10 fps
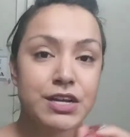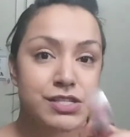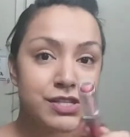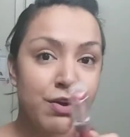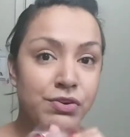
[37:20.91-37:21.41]

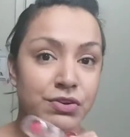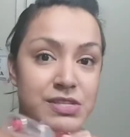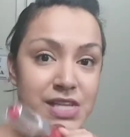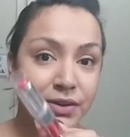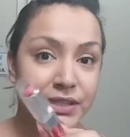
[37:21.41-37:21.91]
So
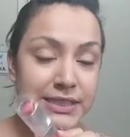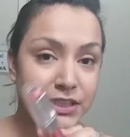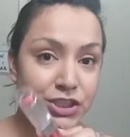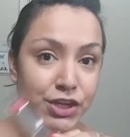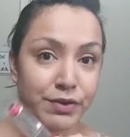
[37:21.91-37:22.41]
Rosa
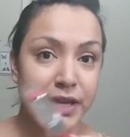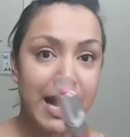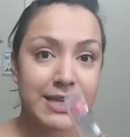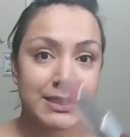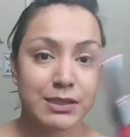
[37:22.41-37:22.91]
said she already
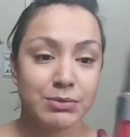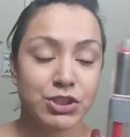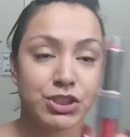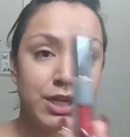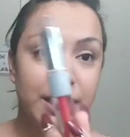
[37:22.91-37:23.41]
has some,
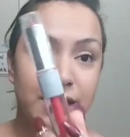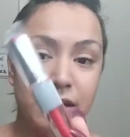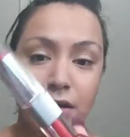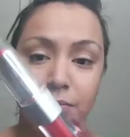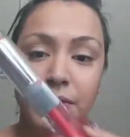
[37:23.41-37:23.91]
and
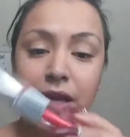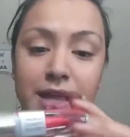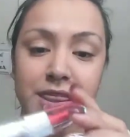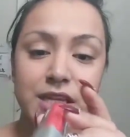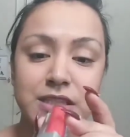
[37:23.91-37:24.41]
um,
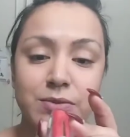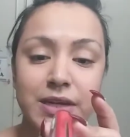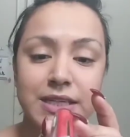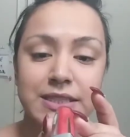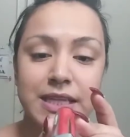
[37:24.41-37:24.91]
this one
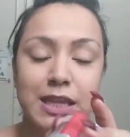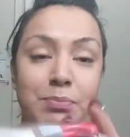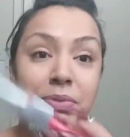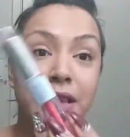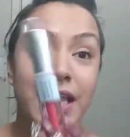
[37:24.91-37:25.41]
is in
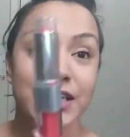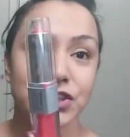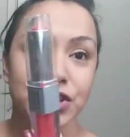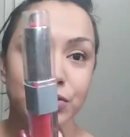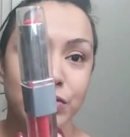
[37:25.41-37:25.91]
the
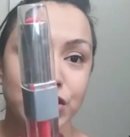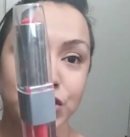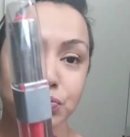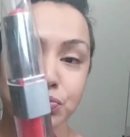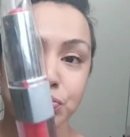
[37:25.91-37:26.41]
pleasure, which
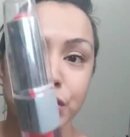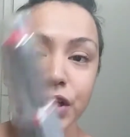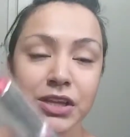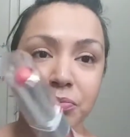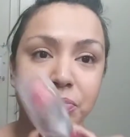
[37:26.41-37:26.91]
is
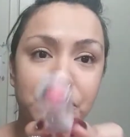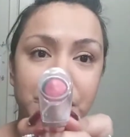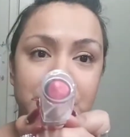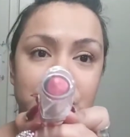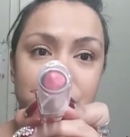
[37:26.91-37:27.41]
really
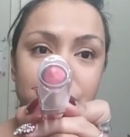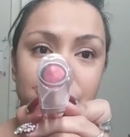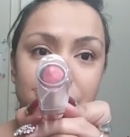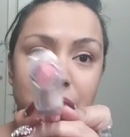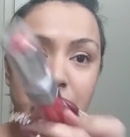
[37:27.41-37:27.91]
pretty
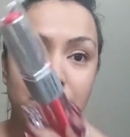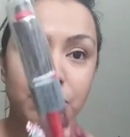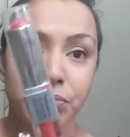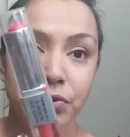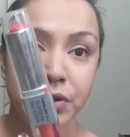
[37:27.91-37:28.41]
too.
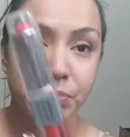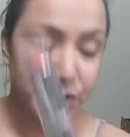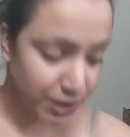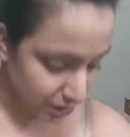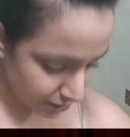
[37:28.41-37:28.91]
Pretty,
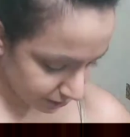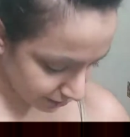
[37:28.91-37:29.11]
pretty color.